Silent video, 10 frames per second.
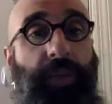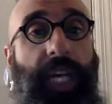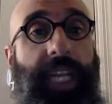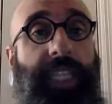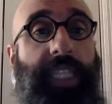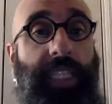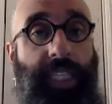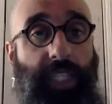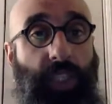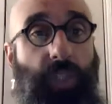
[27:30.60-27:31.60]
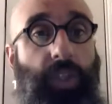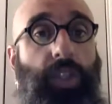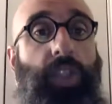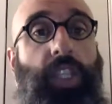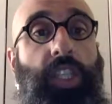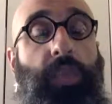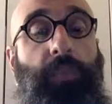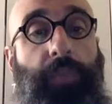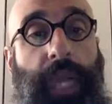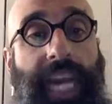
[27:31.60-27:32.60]
right? This
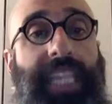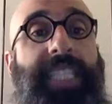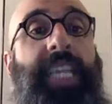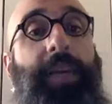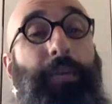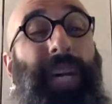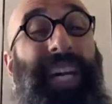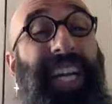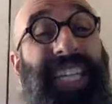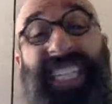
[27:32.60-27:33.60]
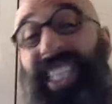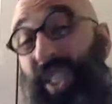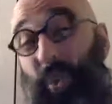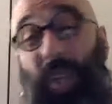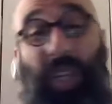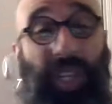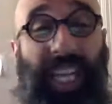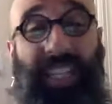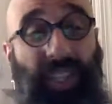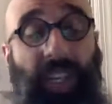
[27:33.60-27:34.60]
past empire, and this is what all
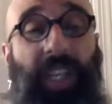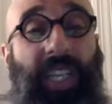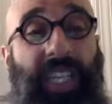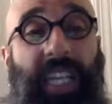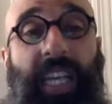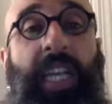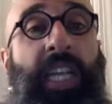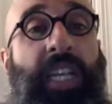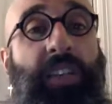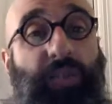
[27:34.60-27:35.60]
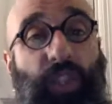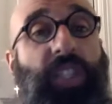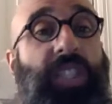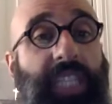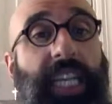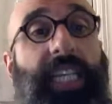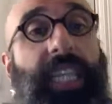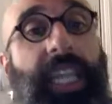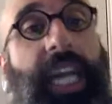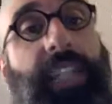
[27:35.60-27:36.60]
that talk in the first and
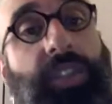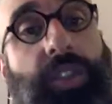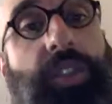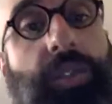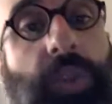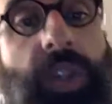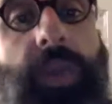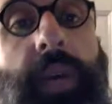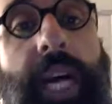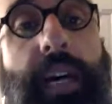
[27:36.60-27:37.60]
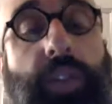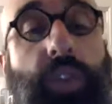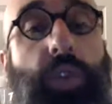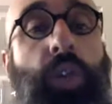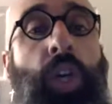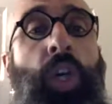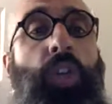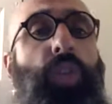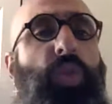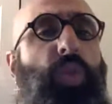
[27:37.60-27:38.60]
second lectures were about, to
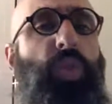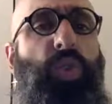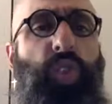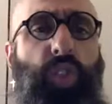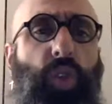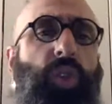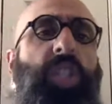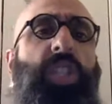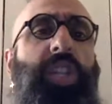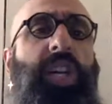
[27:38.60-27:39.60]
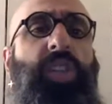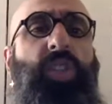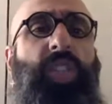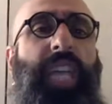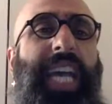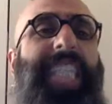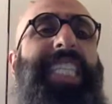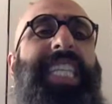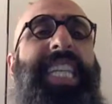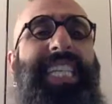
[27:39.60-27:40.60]
show this country
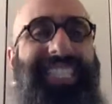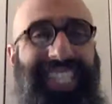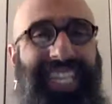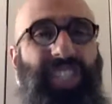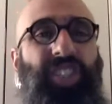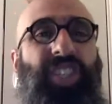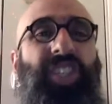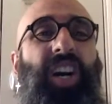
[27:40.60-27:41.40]
as an extension